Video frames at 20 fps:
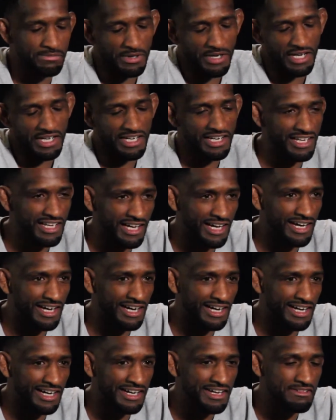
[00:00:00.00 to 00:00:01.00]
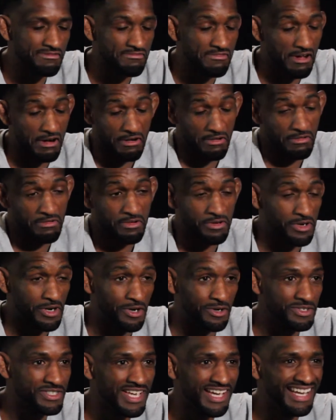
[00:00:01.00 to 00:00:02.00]
but I don't know. Who
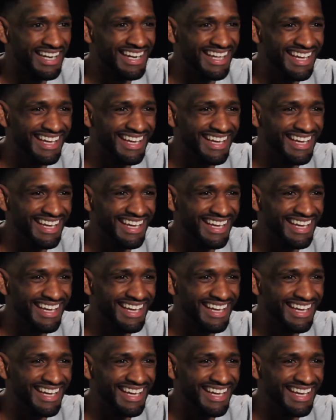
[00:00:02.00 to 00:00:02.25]
knows?